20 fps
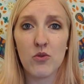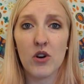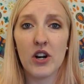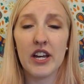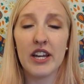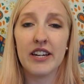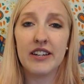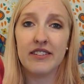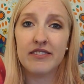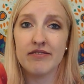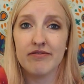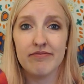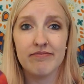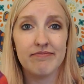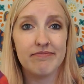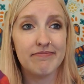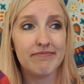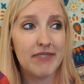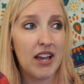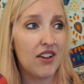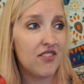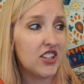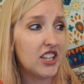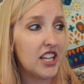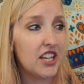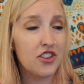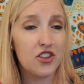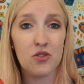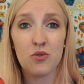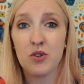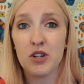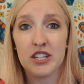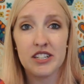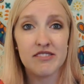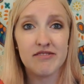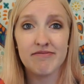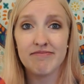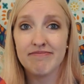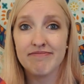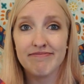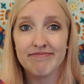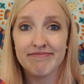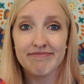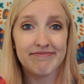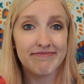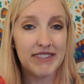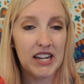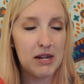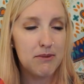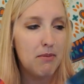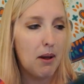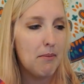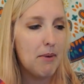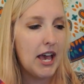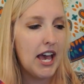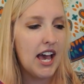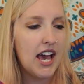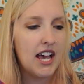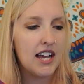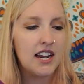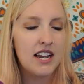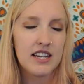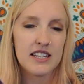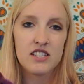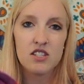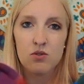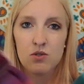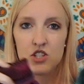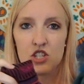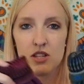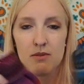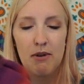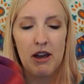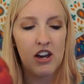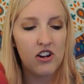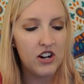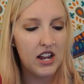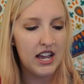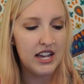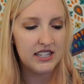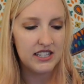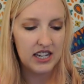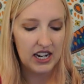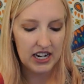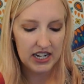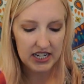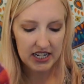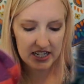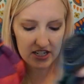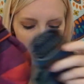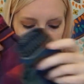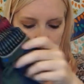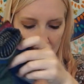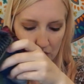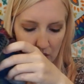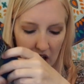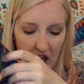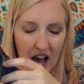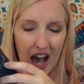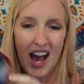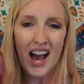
one, having the other one in my bag, switch them out as I need to.